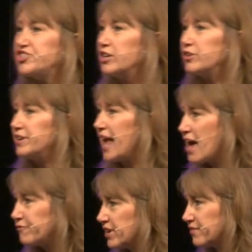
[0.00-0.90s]
she couldn't
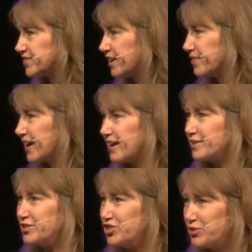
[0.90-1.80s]
ever have done that
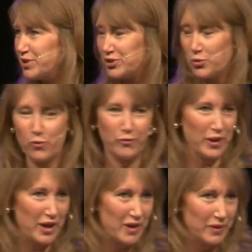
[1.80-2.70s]
as a Jewish
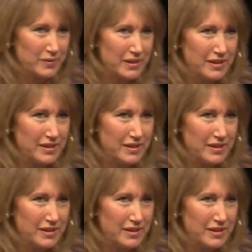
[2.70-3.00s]
orphan girl.